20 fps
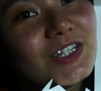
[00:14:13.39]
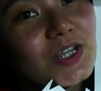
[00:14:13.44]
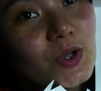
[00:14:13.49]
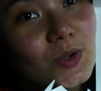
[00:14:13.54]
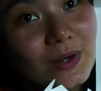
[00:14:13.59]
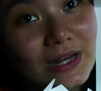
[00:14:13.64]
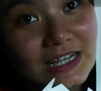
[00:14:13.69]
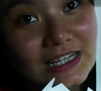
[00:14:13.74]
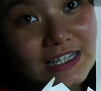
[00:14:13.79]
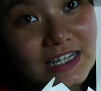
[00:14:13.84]

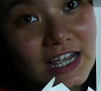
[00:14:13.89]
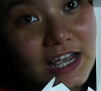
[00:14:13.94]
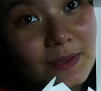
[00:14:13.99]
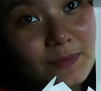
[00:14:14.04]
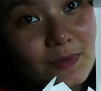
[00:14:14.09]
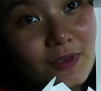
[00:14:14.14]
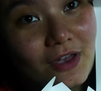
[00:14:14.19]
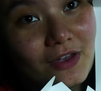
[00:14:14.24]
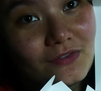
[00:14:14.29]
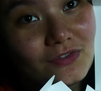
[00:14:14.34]
So next
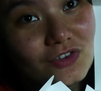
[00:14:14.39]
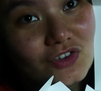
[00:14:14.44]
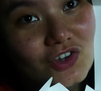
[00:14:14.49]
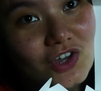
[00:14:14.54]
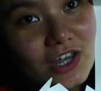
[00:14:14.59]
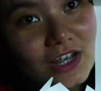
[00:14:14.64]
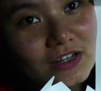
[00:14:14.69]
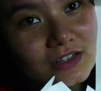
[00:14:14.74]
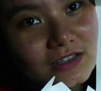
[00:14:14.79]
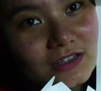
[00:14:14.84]
time you have the
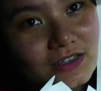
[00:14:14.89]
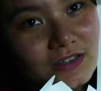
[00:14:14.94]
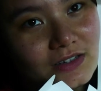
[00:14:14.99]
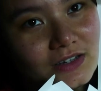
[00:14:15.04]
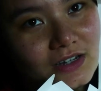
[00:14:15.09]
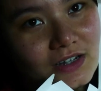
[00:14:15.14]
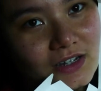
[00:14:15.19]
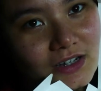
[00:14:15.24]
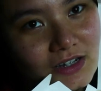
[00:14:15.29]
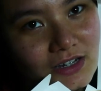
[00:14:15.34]
chance,
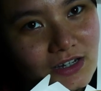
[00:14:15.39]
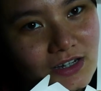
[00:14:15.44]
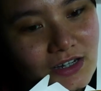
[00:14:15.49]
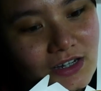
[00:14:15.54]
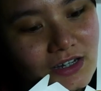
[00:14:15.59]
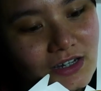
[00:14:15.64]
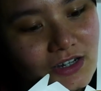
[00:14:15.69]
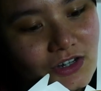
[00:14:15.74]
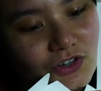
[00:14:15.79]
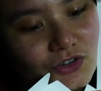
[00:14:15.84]

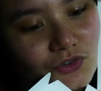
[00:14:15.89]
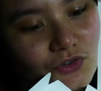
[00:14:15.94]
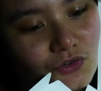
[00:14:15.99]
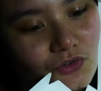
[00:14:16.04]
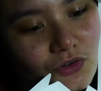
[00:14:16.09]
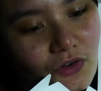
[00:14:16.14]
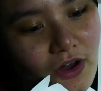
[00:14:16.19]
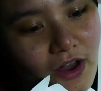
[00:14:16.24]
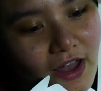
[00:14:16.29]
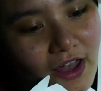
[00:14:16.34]

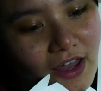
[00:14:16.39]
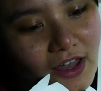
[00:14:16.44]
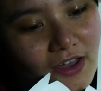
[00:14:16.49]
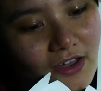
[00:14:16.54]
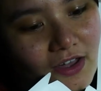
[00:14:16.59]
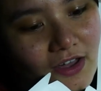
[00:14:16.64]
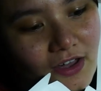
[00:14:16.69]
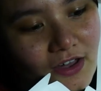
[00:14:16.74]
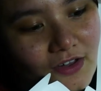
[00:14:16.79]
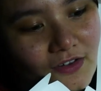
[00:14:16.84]

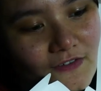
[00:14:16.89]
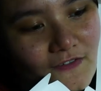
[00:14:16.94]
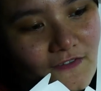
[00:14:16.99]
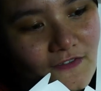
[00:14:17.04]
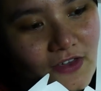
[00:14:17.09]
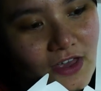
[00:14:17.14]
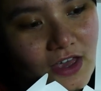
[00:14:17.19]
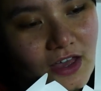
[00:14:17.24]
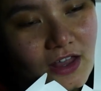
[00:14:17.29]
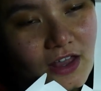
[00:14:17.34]
try
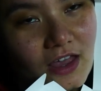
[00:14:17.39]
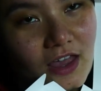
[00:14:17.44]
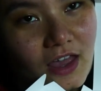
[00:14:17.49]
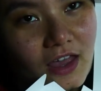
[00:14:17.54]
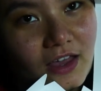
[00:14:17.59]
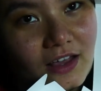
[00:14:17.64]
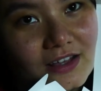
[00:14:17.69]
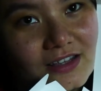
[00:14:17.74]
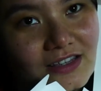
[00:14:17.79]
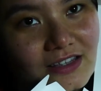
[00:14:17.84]
vegan
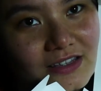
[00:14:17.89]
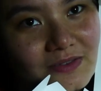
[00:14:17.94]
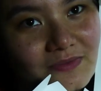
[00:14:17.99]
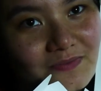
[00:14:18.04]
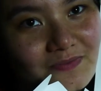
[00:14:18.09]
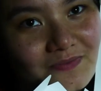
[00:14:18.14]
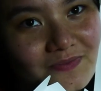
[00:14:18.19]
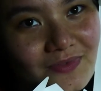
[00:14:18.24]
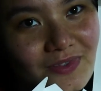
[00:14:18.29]
cakes.